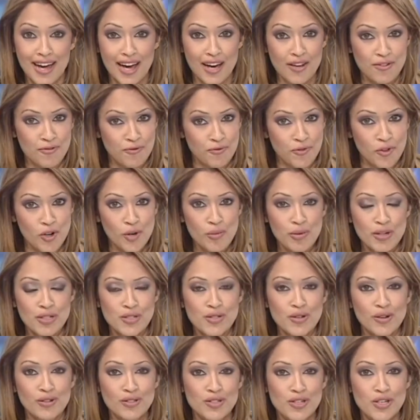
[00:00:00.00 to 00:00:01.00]
and former
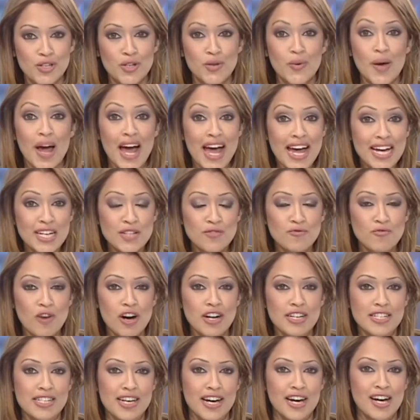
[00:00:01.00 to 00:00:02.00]
Doctor Who head
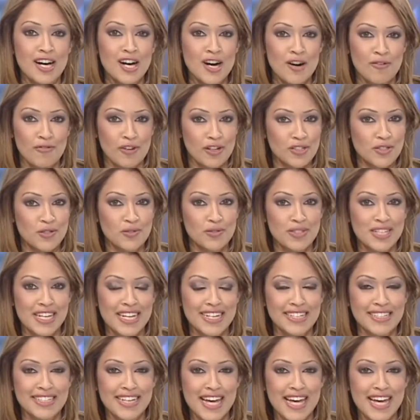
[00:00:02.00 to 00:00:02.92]
writer Russel T.